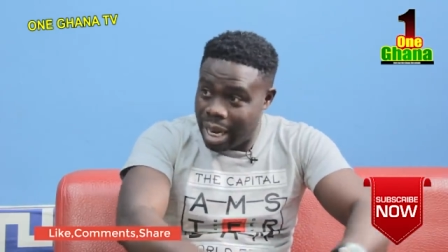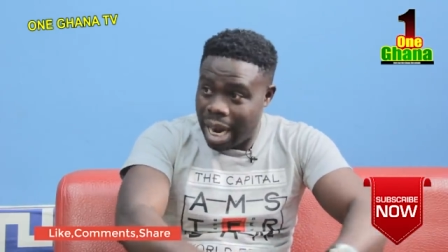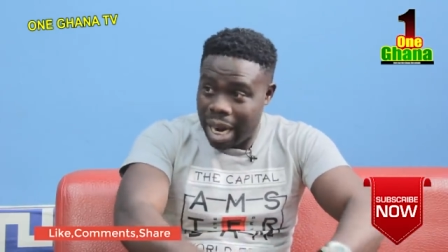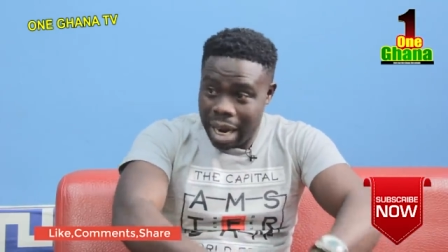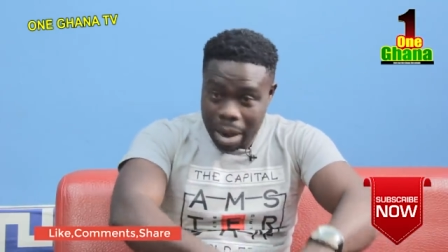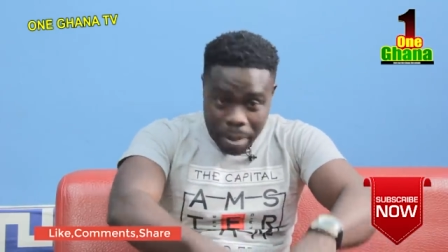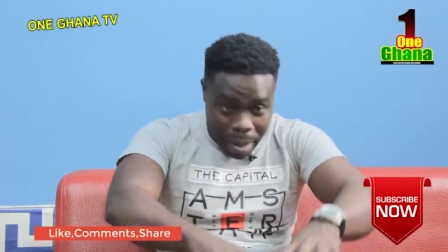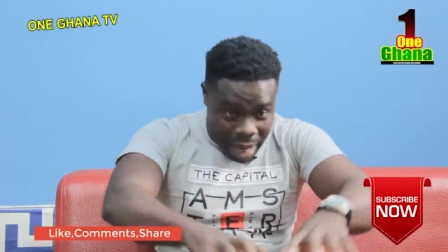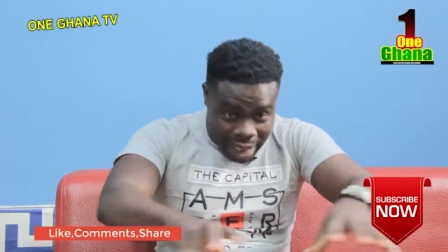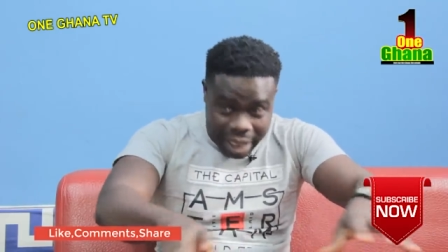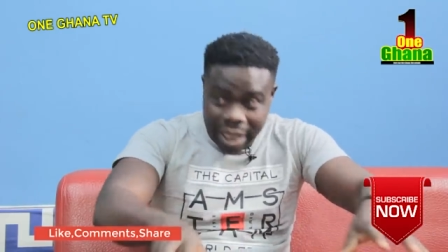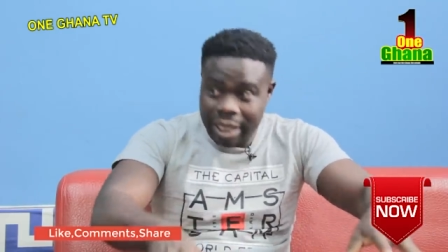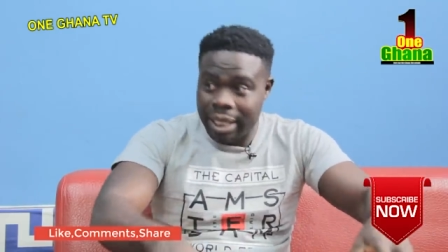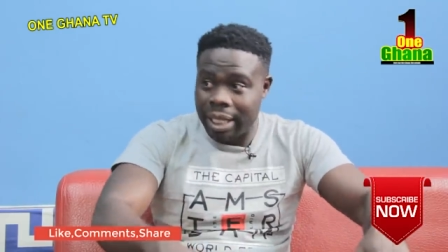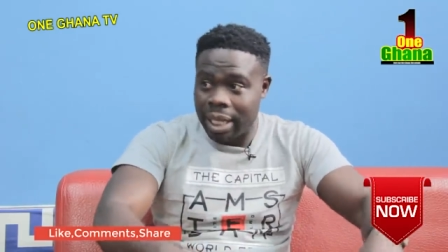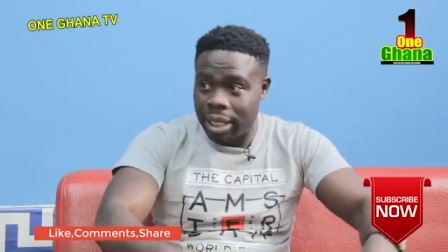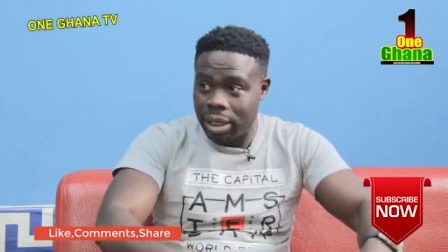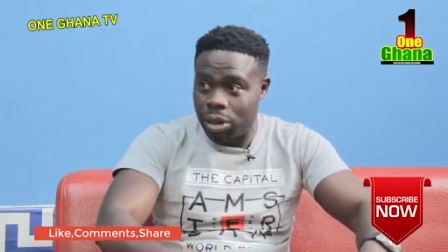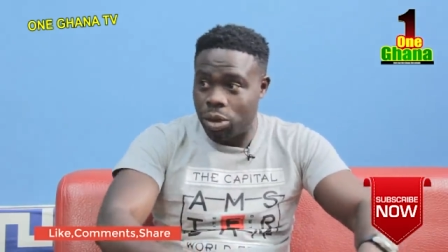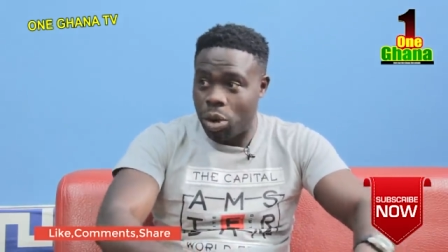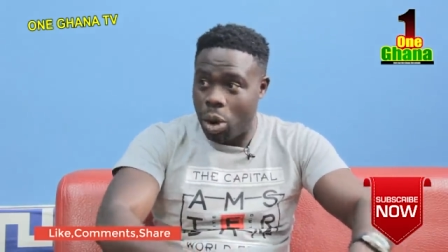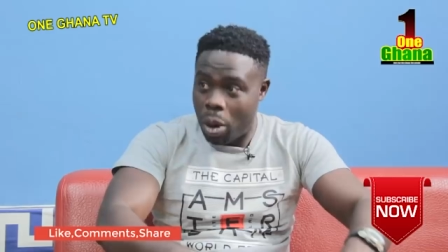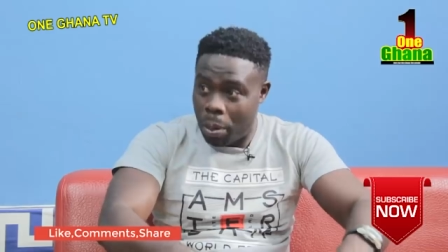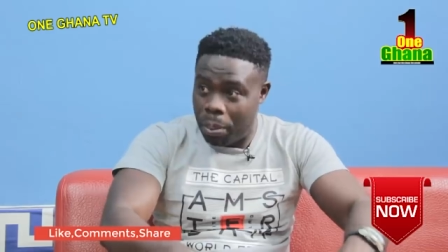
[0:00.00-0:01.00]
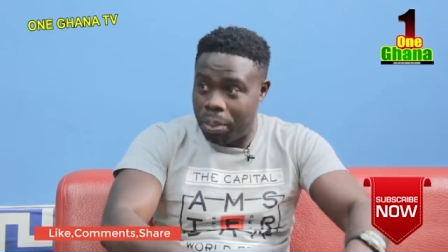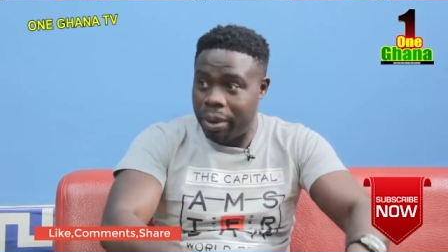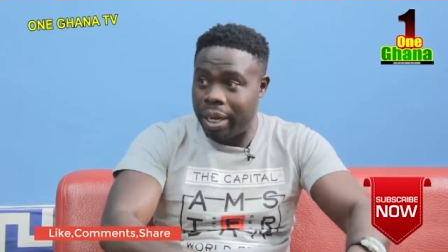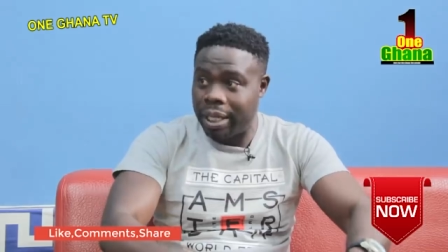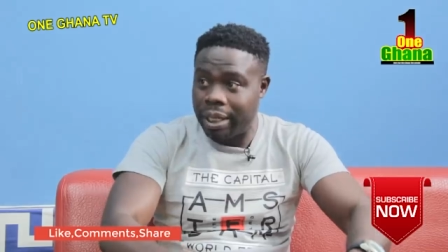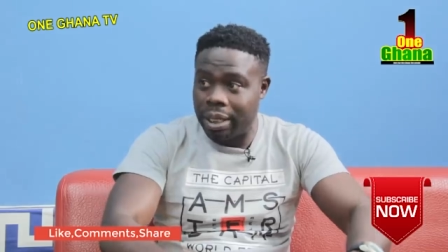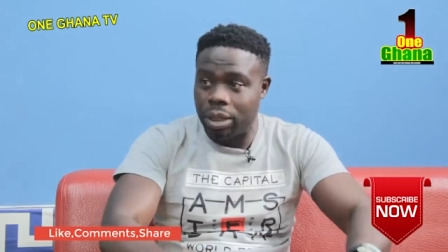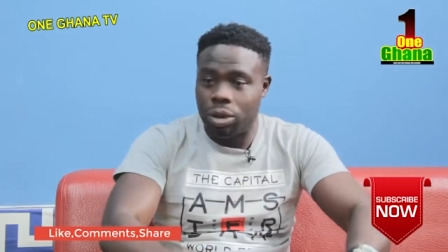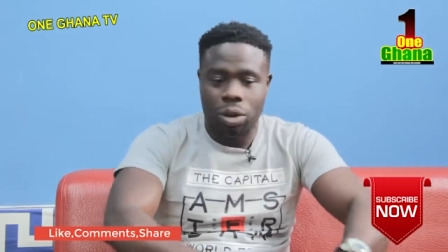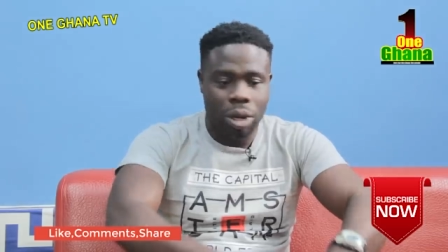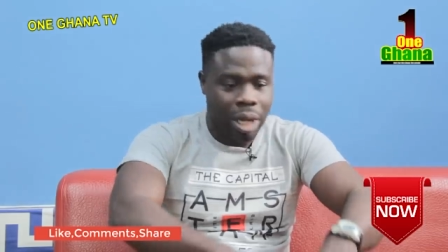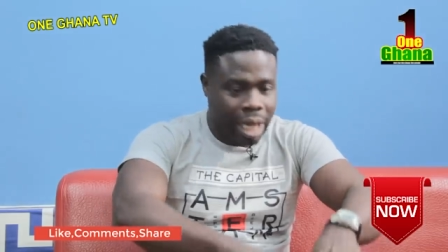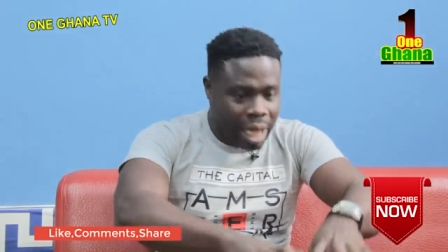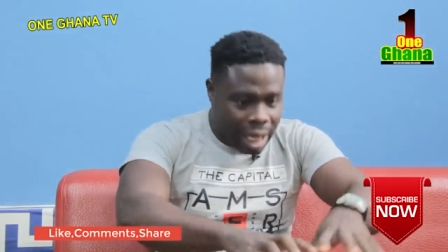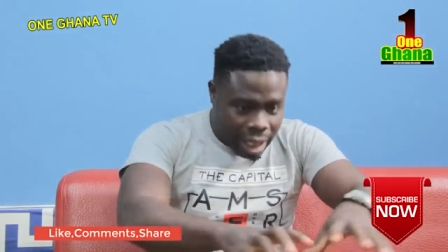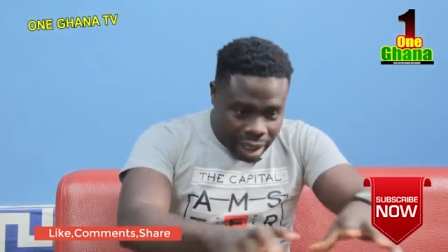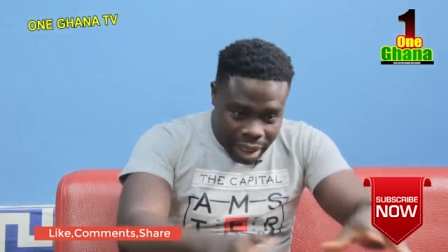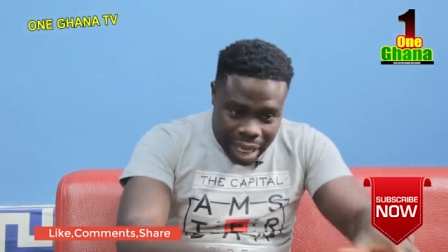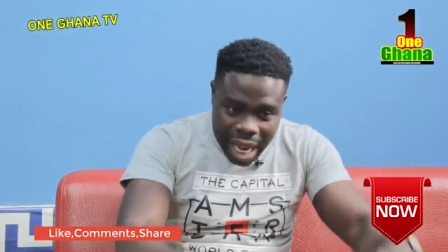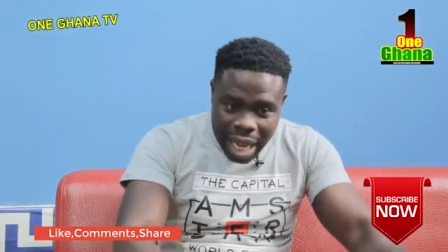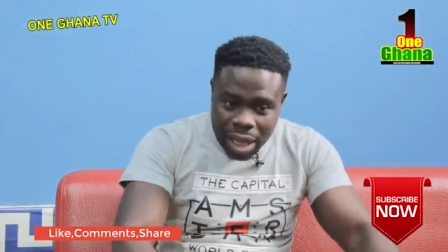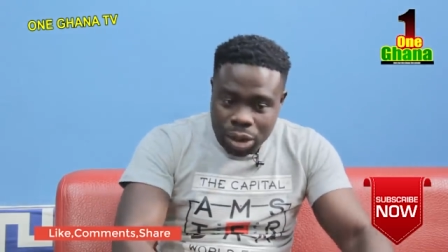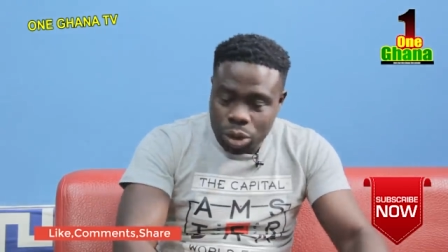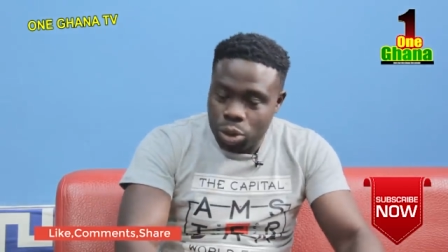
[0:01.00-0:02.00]
none of magicians operating on.
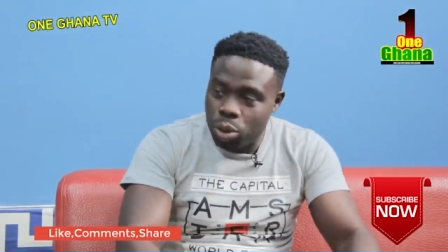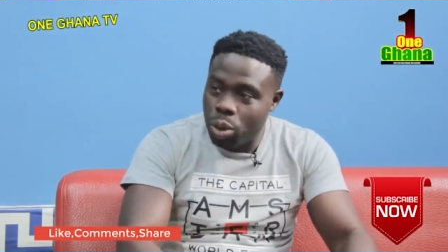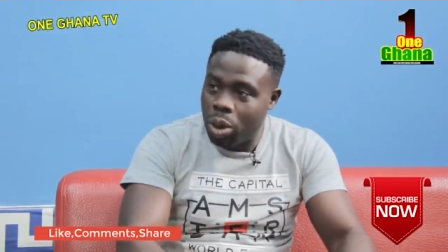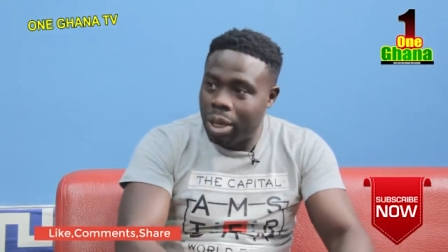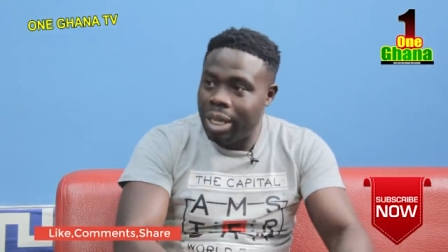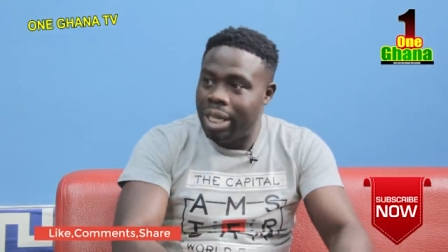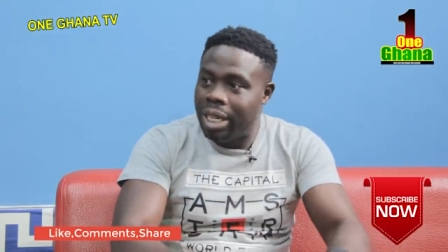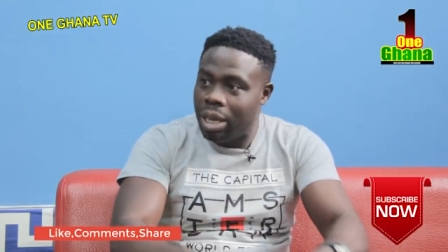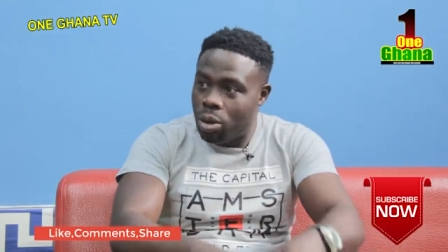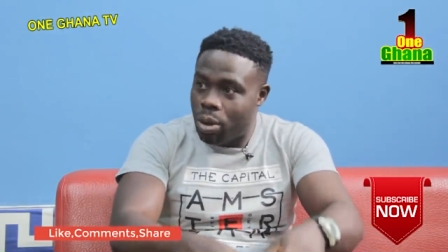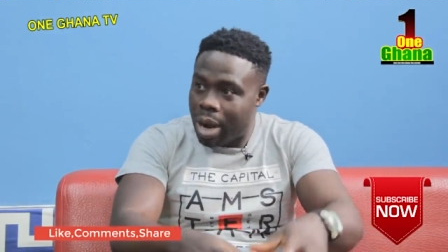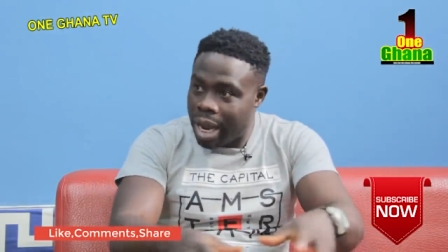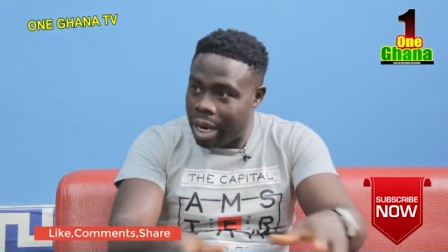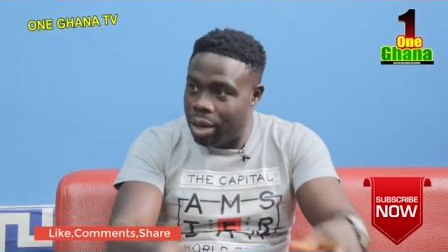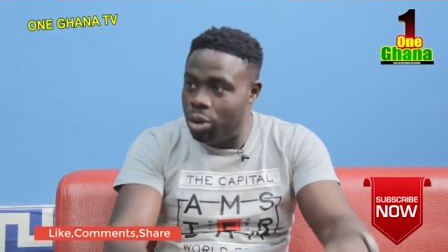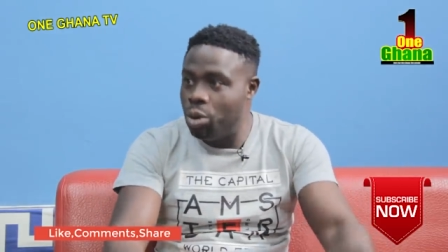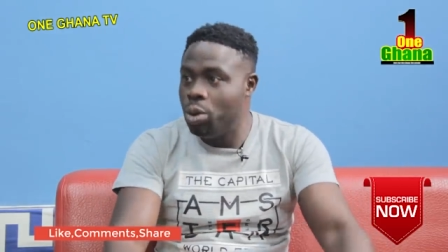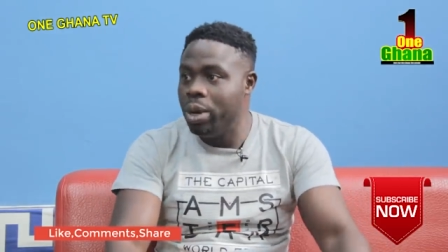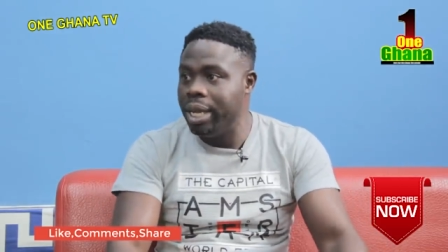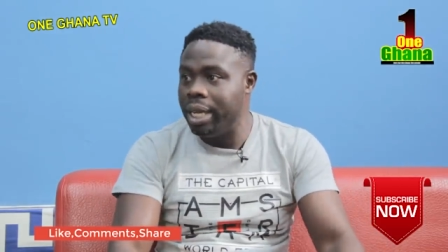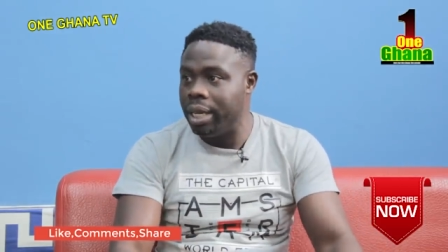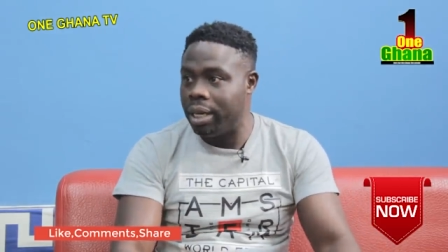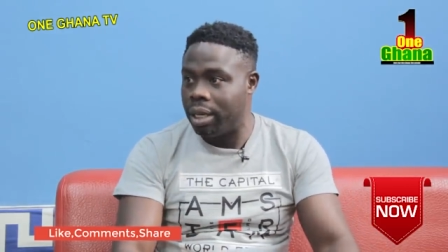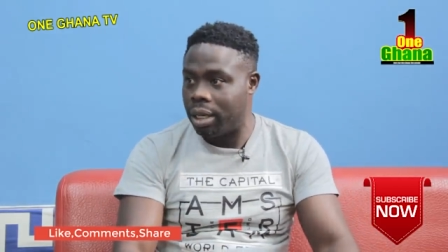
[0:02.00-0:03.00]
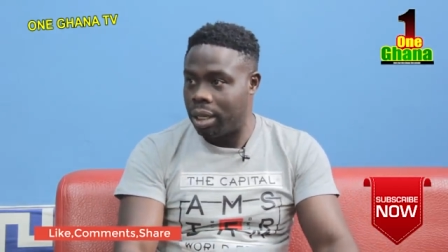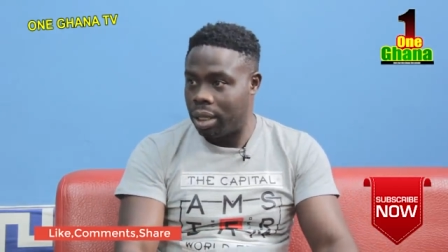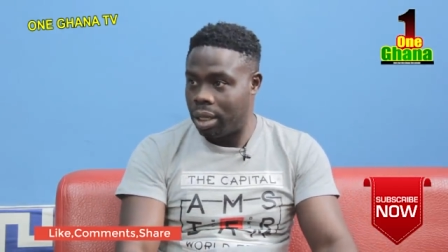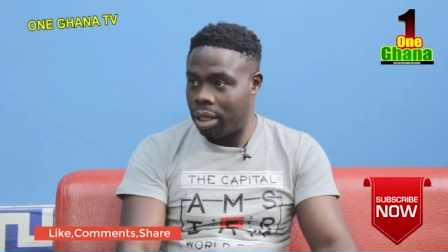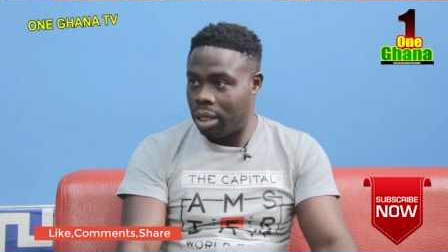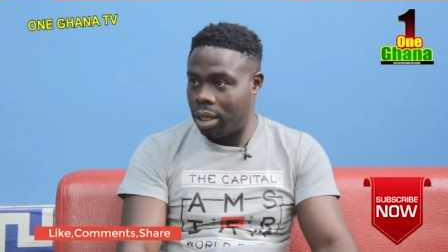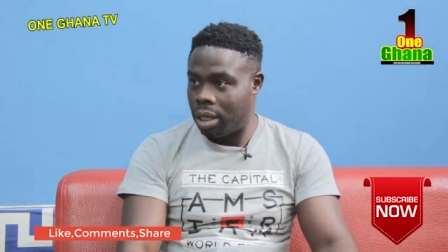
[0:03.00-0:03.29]
Mm-hmm. That's what they were doing.